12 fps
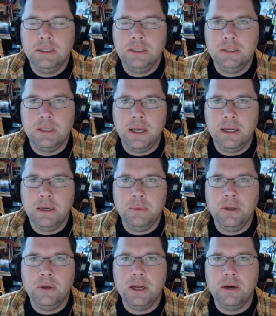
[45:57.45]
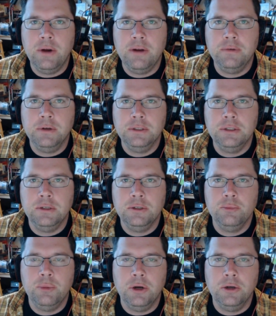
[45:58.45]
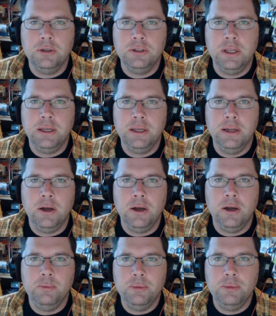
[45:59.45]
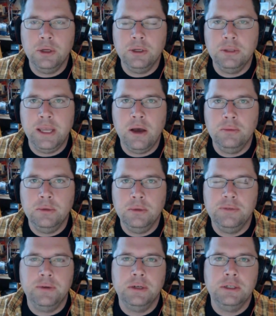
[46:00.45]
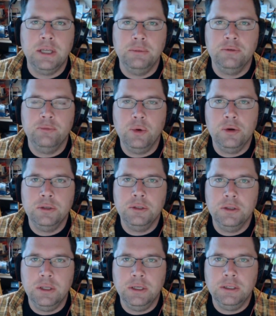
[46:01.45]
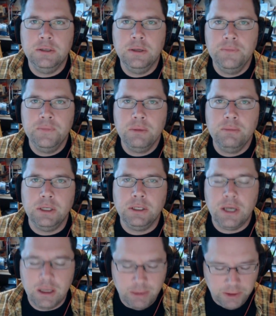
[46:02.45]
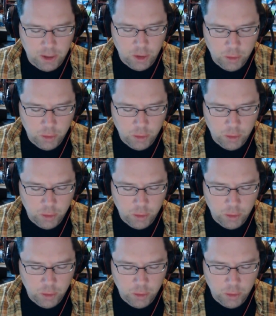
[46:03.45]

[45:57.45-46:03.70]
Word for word: design, I mean, you kind of referenced there's some partners that can help uh, lay out different types of boards and things. But talk about the